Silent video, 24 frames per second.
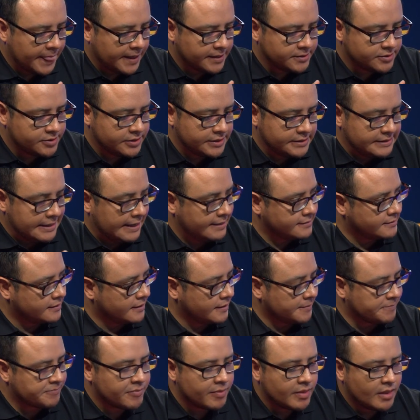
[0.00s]
She's
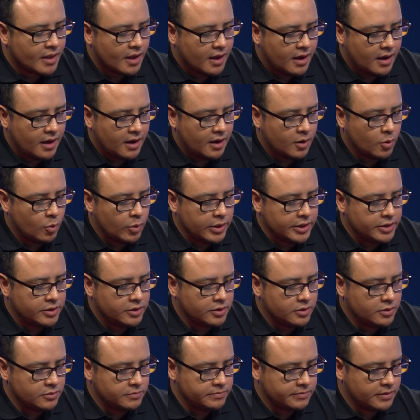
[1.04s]
asking, uh, when
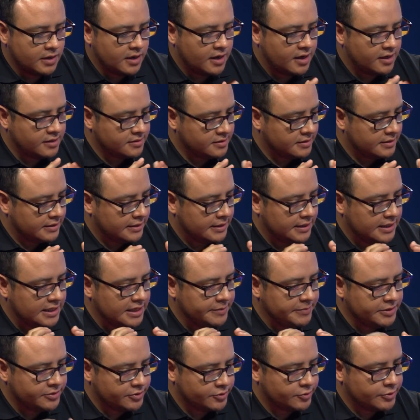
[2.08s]
you got
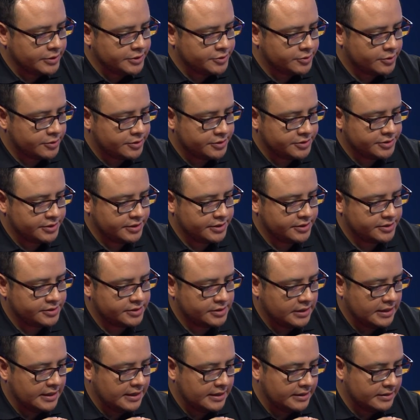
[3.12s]
limited resources
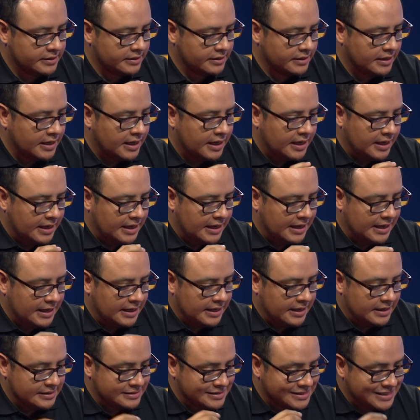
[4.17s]
and
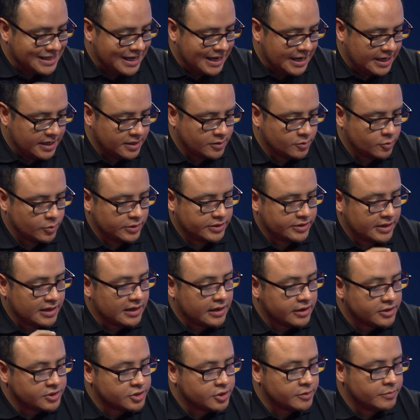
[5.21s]
a site with a
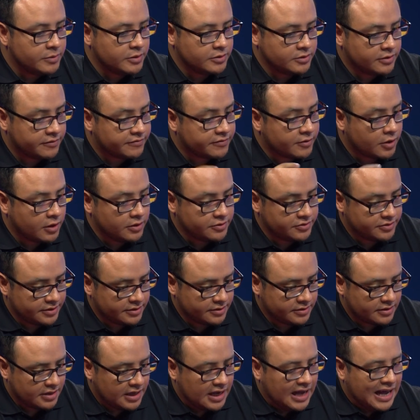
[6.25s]
large amount of
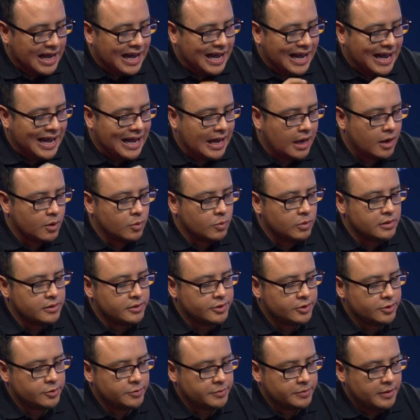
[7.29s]
content, how will
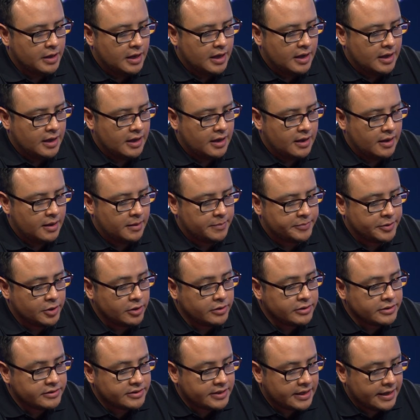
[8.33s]
you uh,
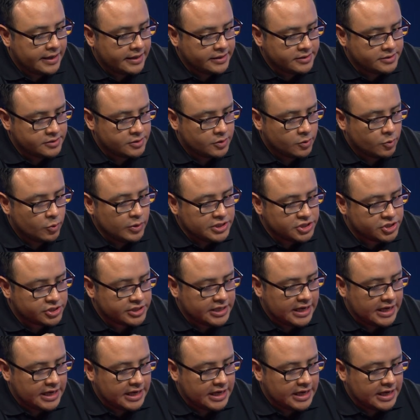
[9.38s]
prioritize which